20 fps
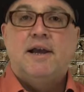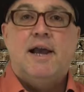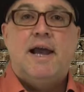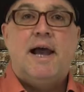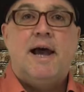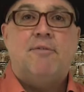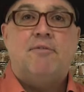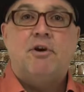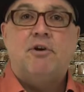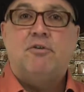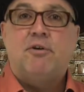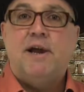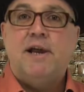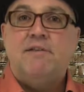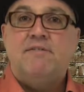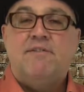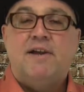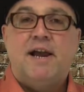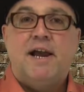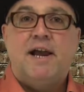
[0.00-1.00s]
Have a
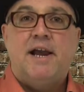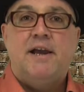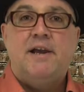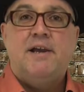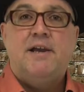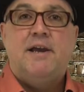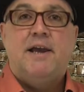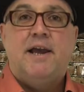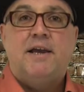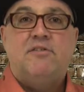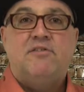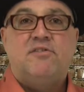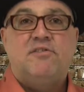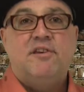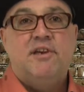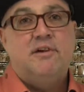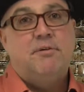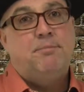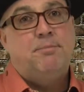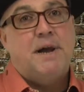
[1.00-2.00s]
great day and
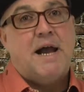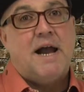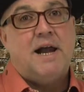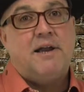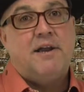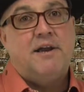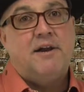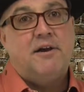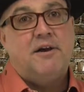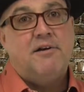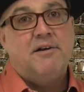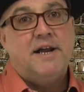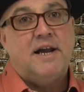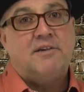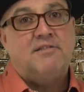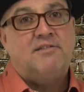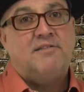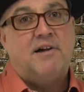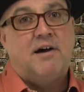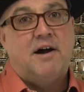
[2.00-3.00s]
see you back here
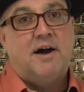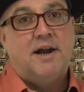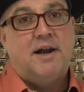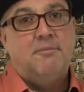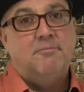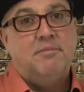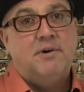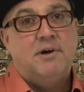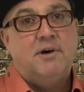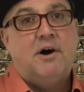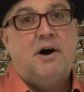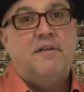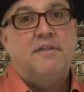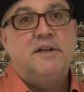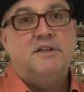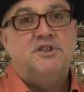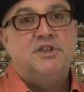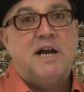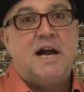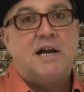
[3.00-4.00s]
next time on
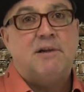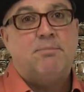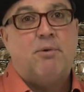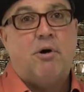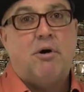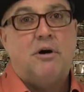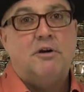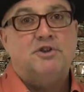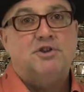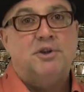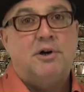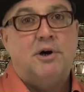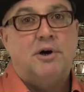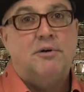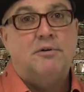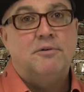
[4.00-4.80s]
the Jack Paar Show.